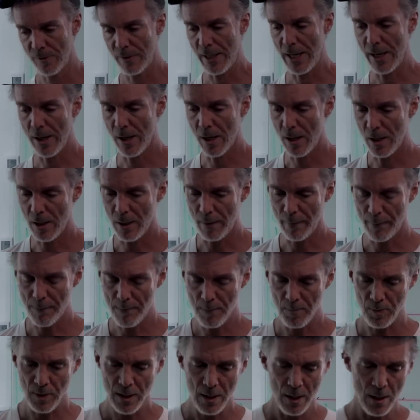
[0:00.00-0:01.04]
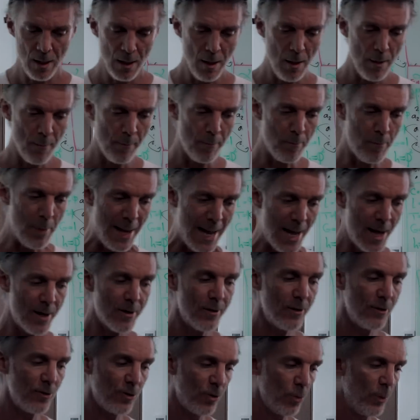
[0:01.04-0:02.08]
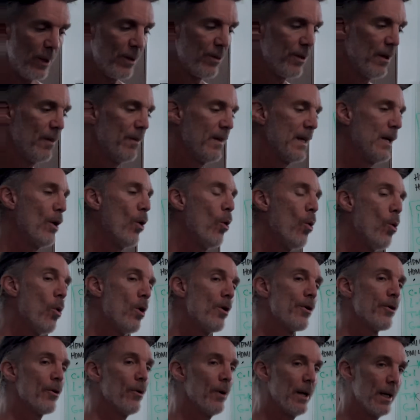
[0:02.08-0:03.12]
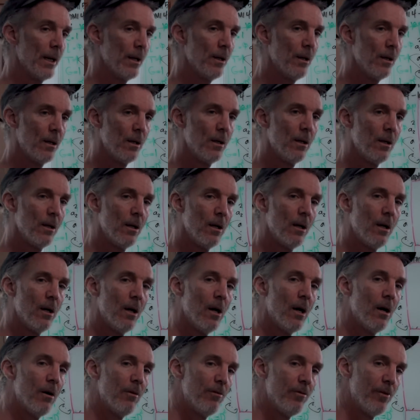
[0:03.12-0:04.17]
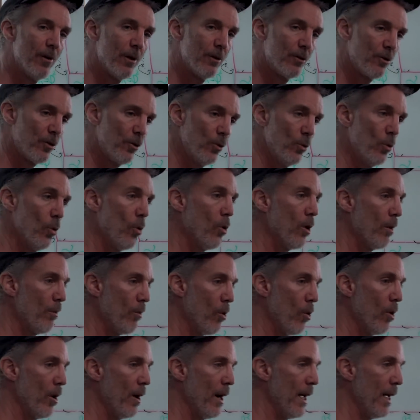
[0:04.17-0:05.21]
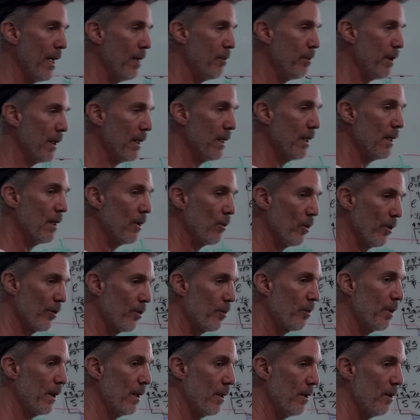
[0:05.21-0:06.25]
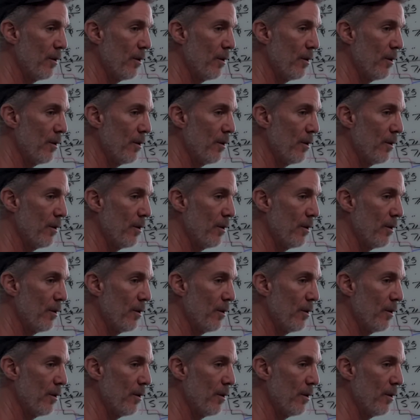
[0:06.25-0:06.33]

They are patterns within the ordering of two or more AB equals P